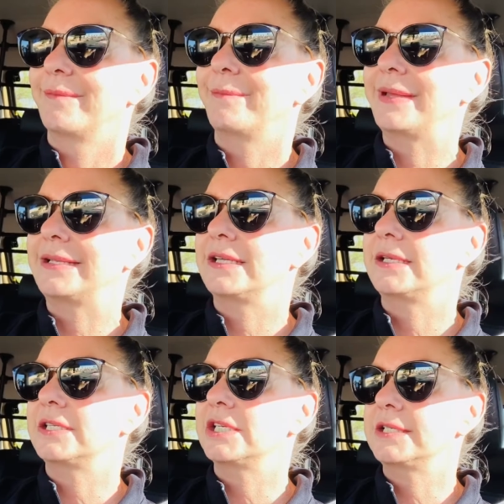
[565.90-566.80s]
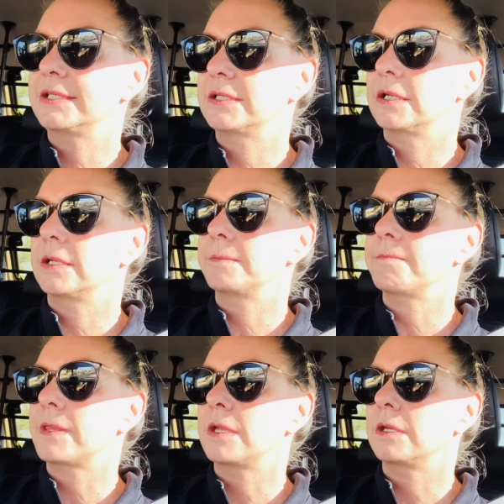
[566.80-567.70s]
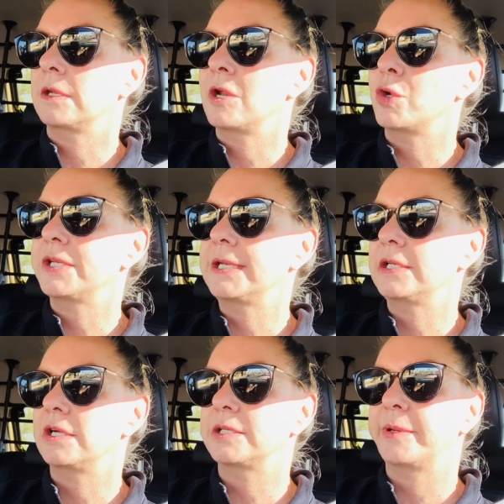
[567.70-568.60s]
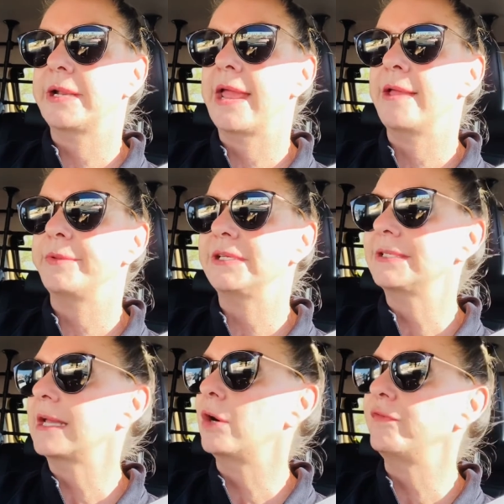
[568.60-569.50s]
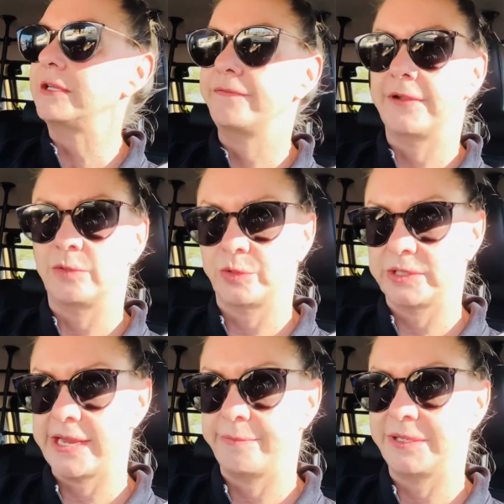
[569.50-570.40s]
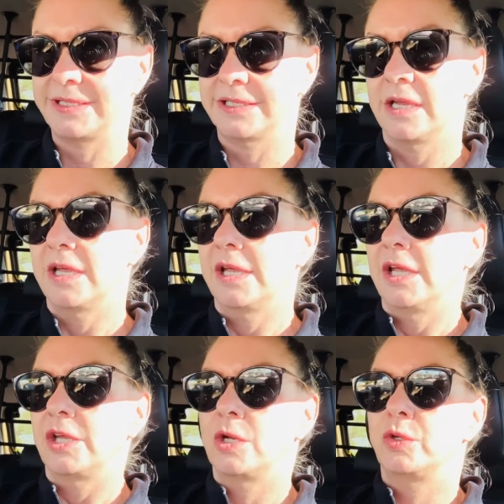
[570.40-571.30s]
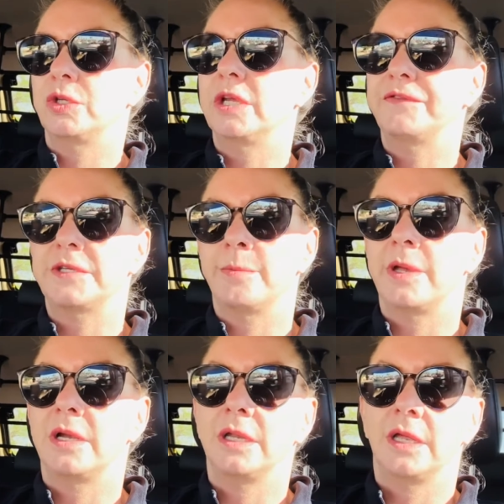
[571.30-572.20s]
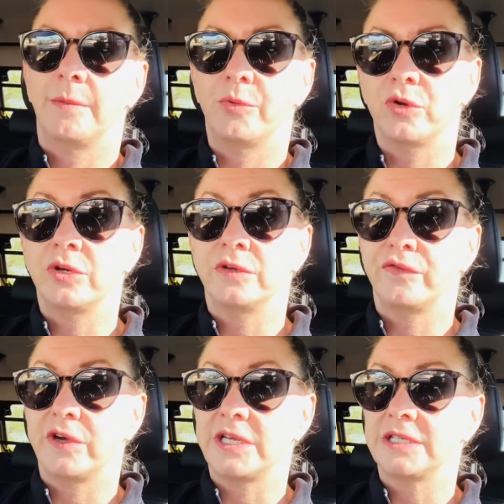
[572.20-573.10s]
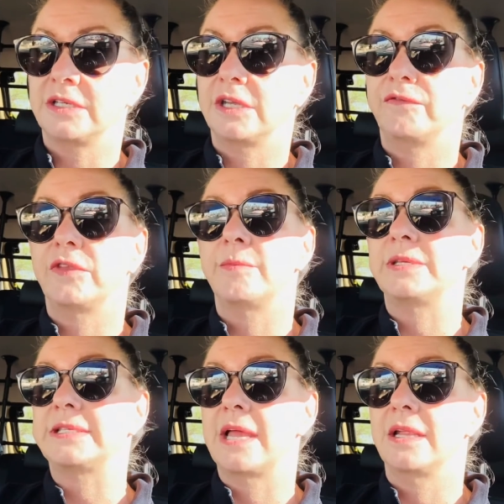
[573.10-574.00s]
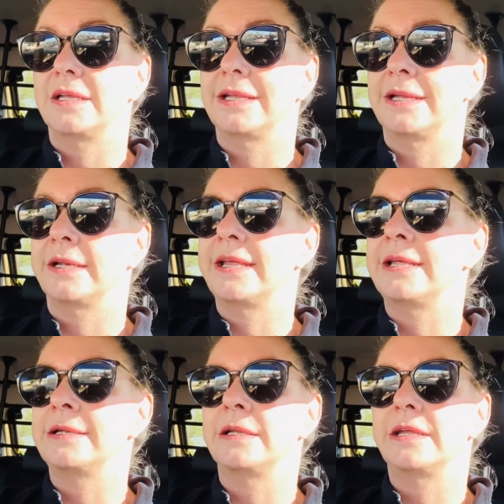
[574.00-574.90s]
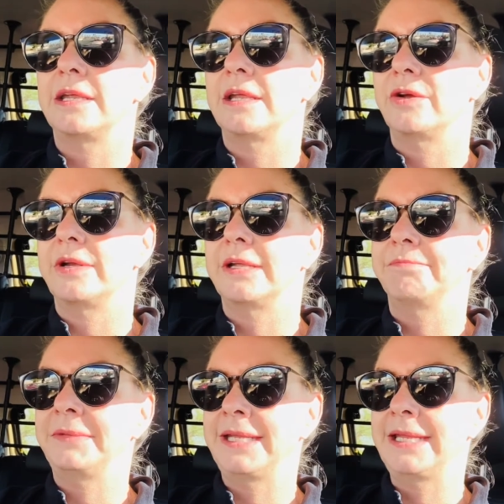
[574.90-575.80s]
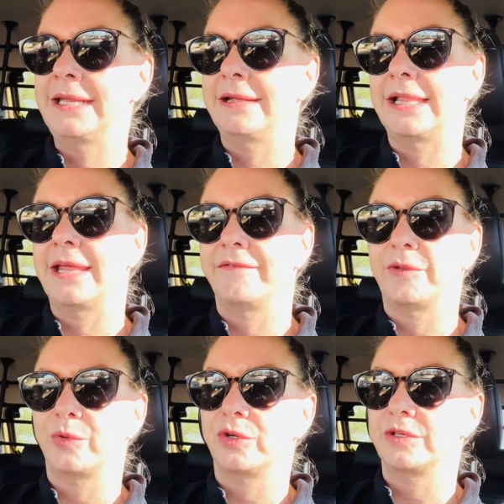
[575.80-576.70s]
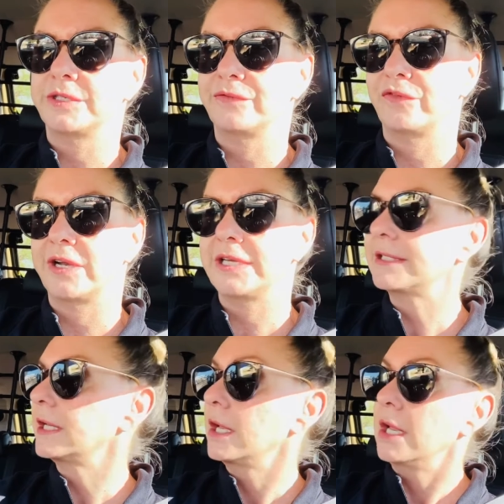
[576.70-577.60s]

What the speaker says: But it just, you know, he talks about habits, how we develop those habits. You know, you give somebody a burger and fries, and you give them a salad, and then they go like, meh, I'll have the burgers and fries.